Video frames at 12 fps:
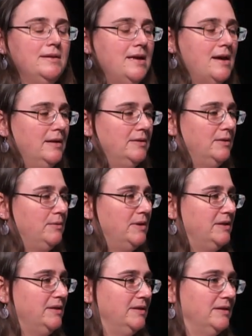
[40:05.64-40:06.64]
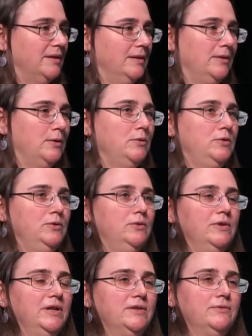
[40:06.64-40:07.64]
Yeah, so the question is go-to
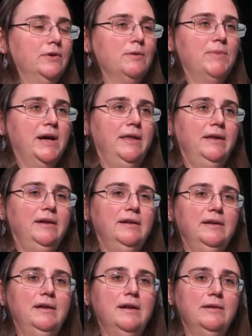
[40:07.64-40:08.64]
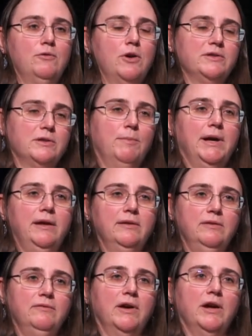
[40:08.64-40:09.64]
tricks for compiling in a
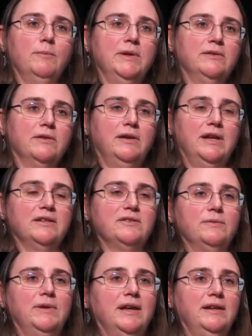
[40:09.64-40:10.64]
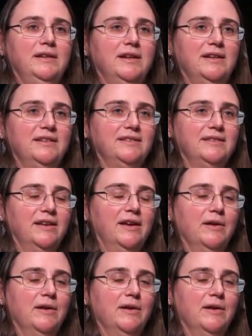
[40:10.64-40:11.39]
cross-compiled environment on S390X.